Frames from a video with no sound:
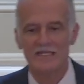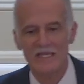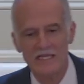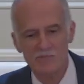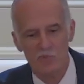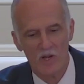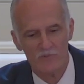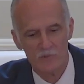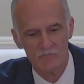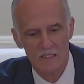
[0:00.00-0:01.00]
Take heed,
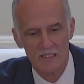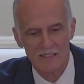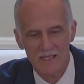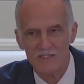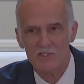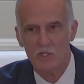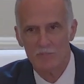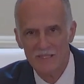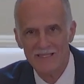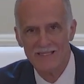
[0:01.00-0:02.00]
brethren,
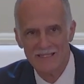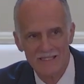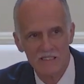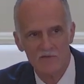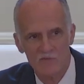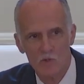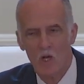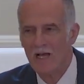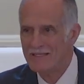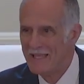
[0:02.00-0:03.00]
lest there be in any of
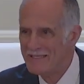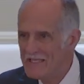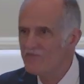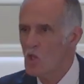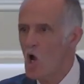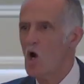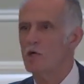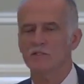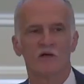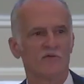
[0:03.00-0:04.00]
you an evil
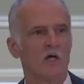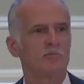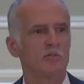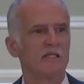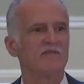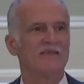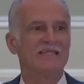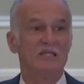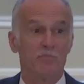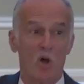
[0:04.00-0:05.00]
heart of
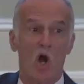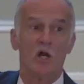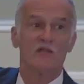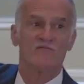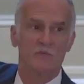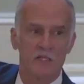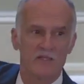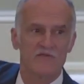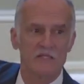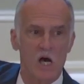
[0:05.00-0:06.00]
unbelief in departing
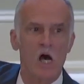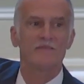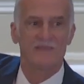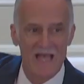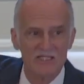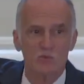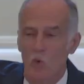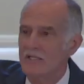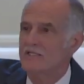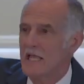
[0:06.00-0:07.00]
from the living God.
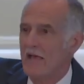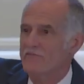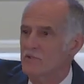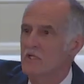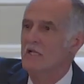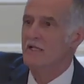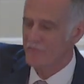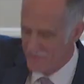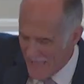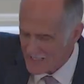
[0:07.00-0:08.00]
That's what he's after.
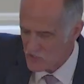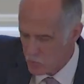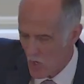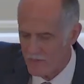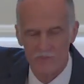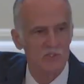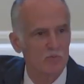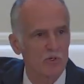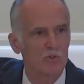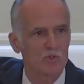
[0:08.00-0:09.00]
That's
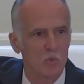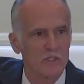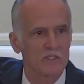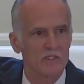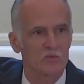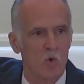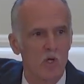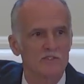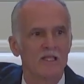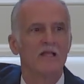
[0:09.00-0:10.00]
what the spiritual
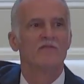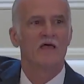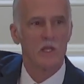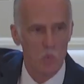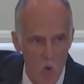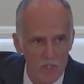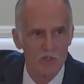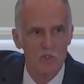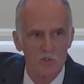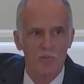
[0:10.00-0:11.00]
wickedness wants. They
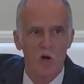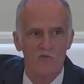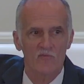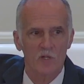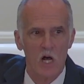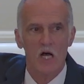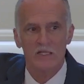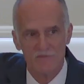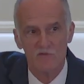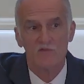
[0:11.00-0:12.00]
want you to depart from
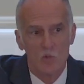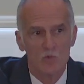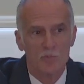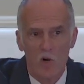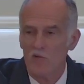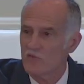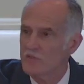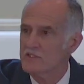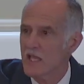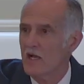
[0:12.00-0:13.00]
God, even if you don't
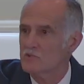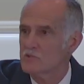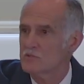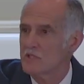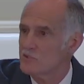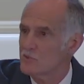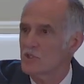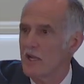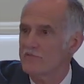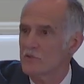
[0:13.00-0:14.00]
depart from this house.
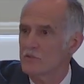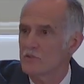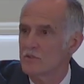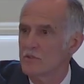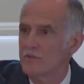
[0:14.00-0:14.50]
That's what they're after.